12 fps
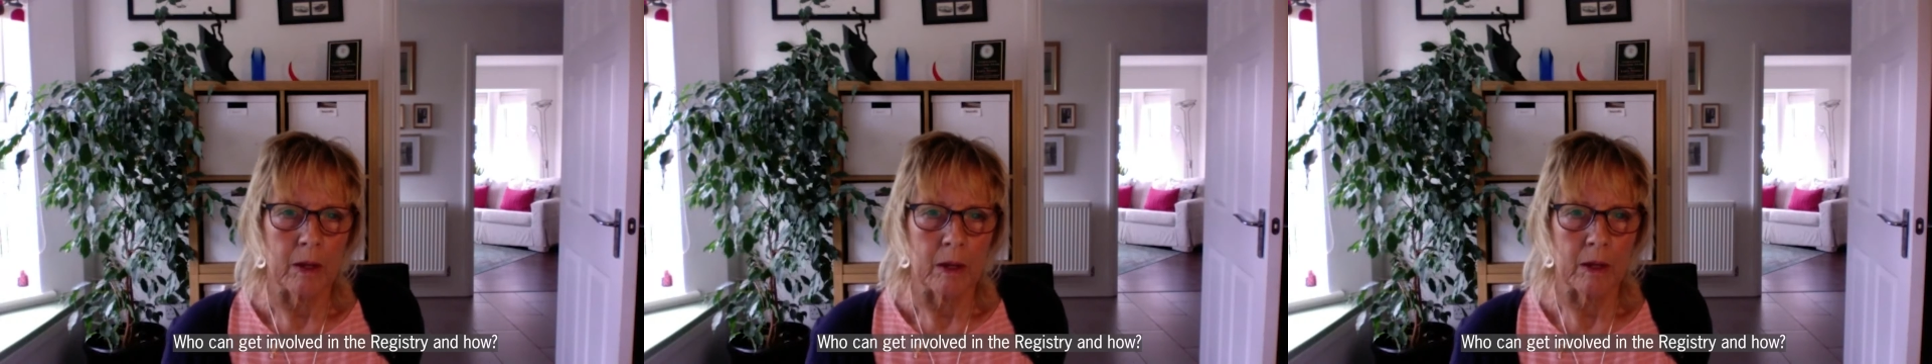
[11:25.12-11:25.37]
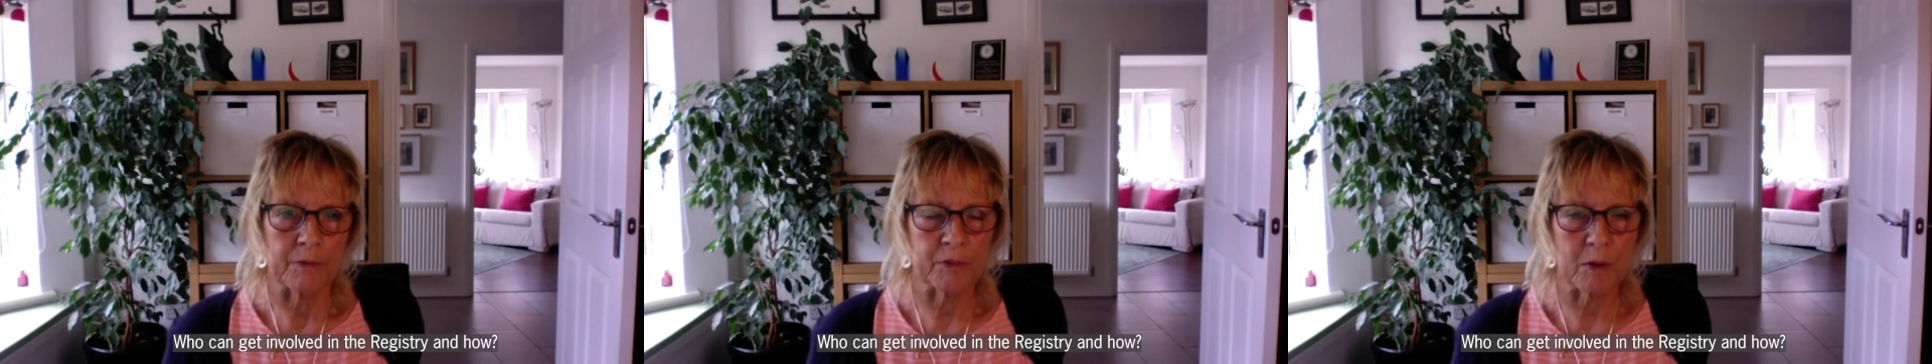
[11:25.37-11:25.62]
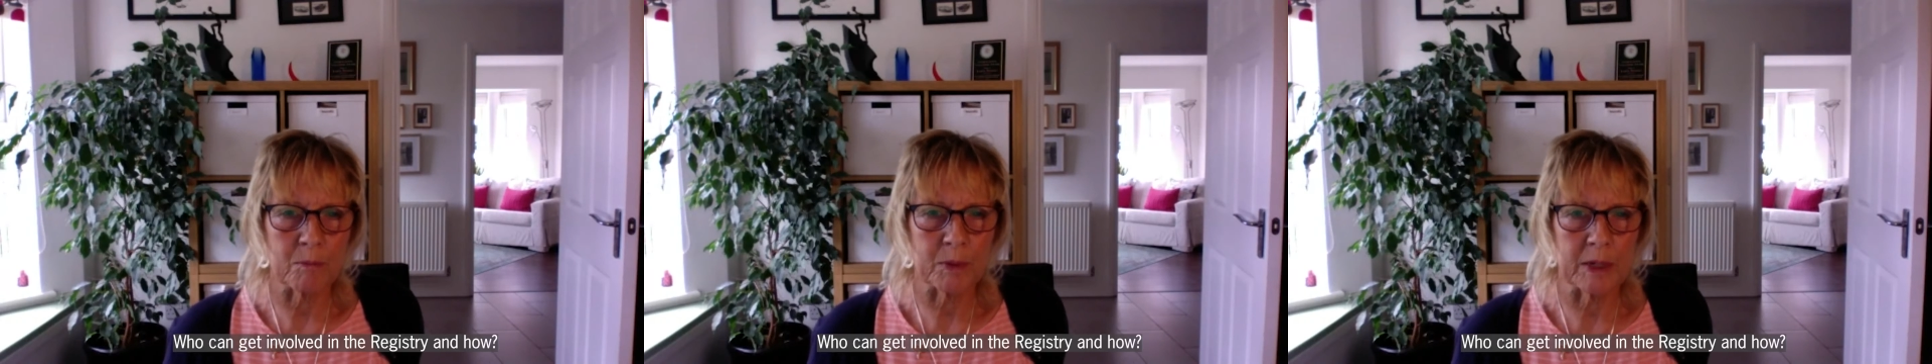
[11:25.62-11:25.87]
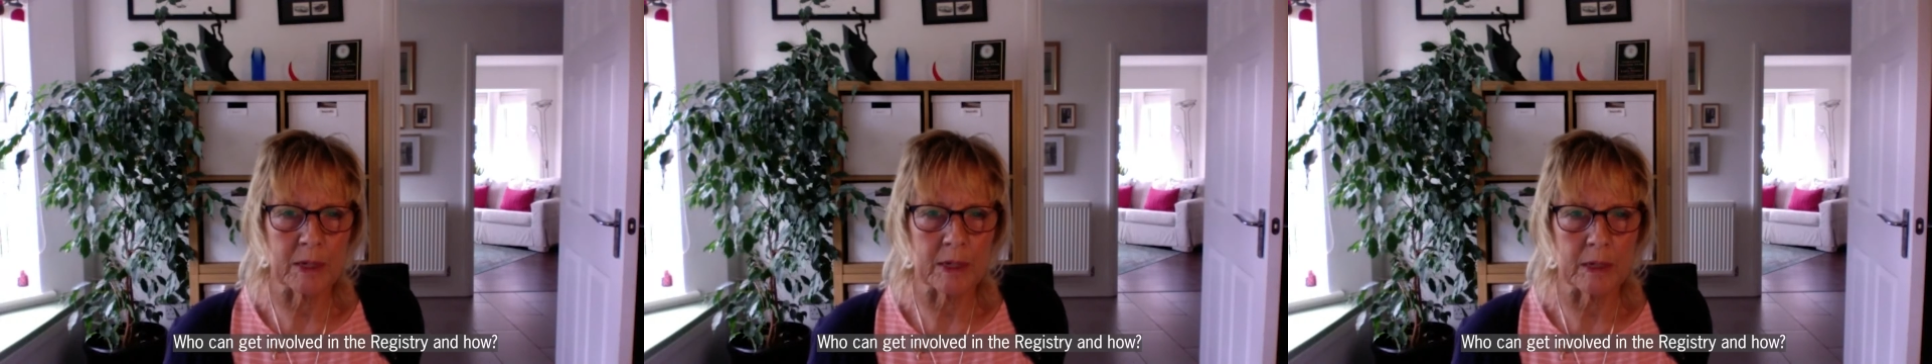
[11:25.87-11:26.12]
If
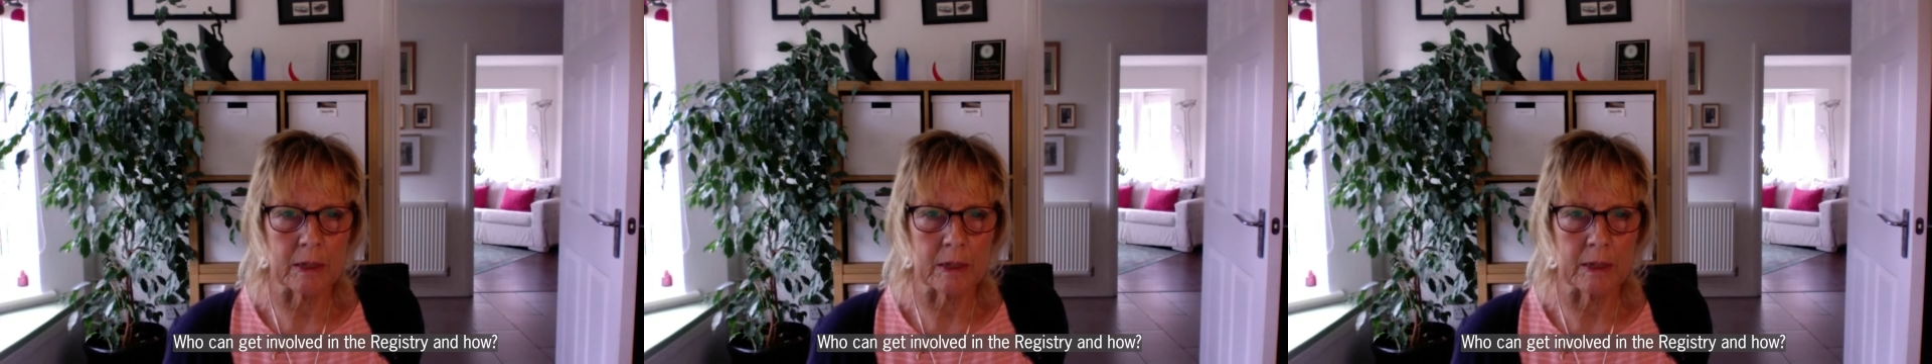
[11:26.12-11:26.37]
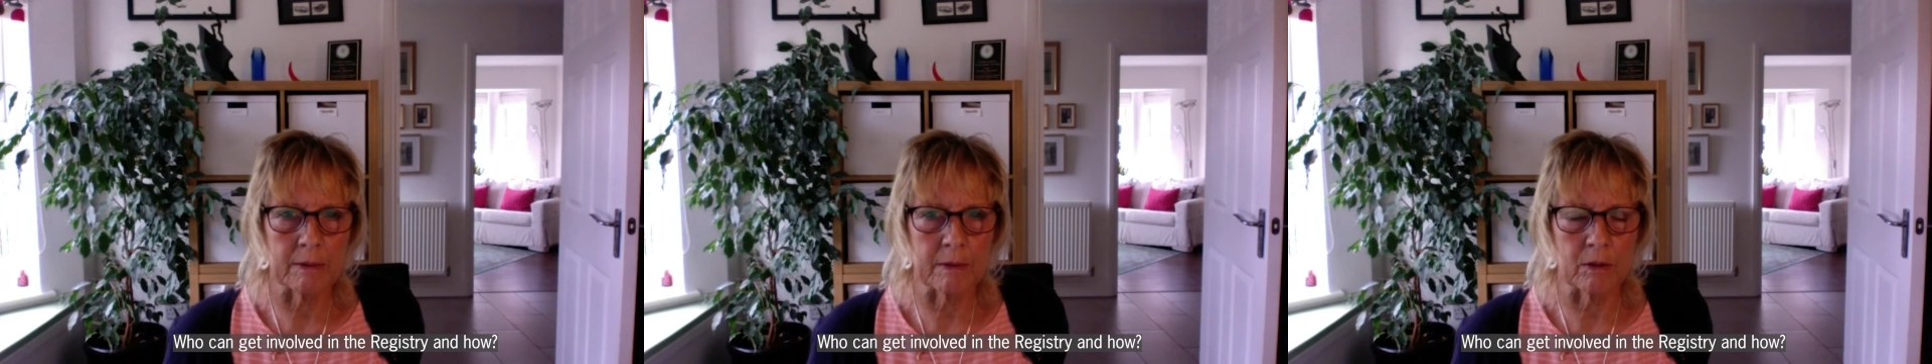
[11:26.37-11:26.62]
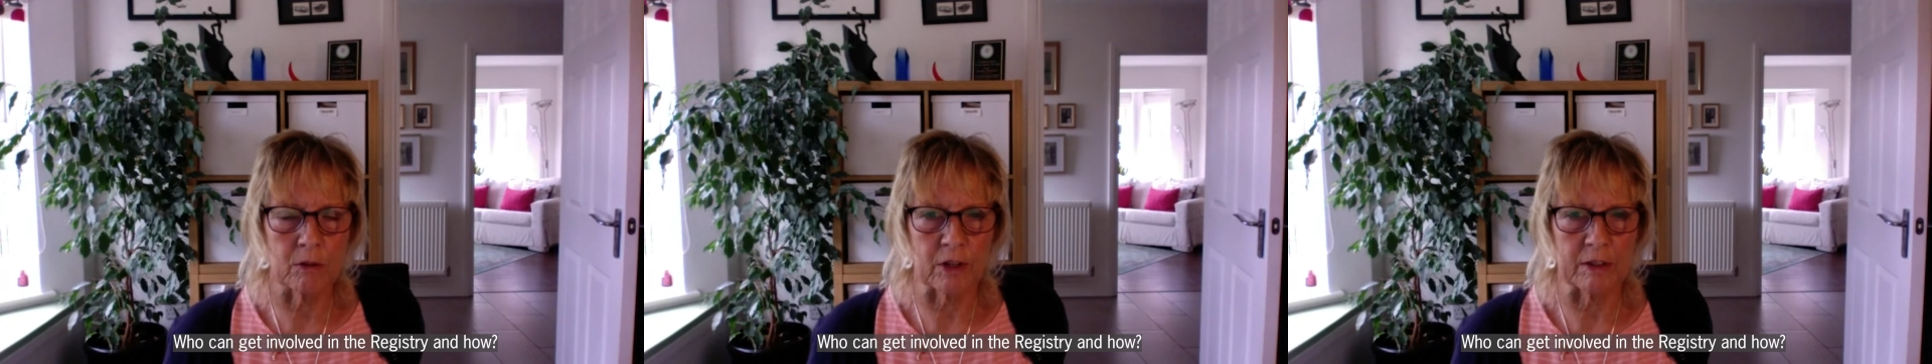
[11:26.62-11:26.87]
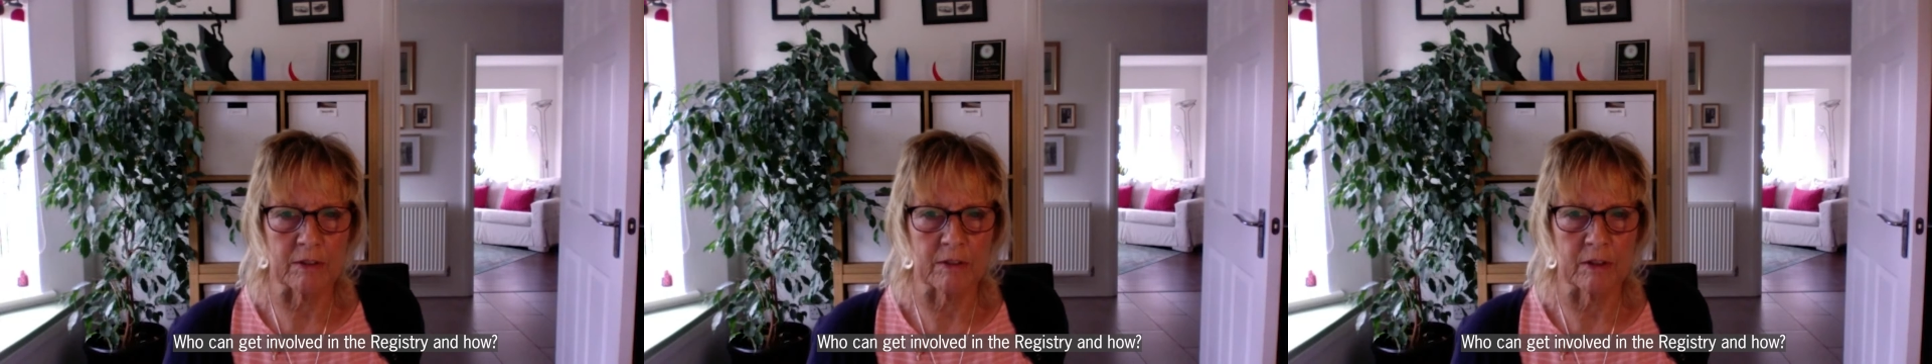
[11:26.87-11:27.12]
somebody is
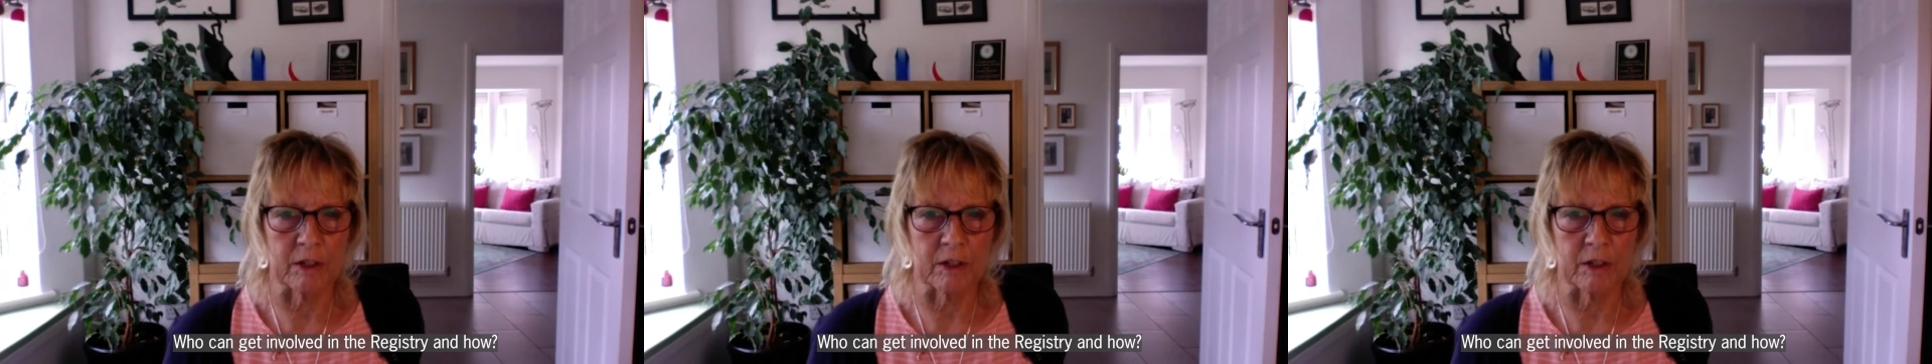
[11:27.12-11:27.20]
interested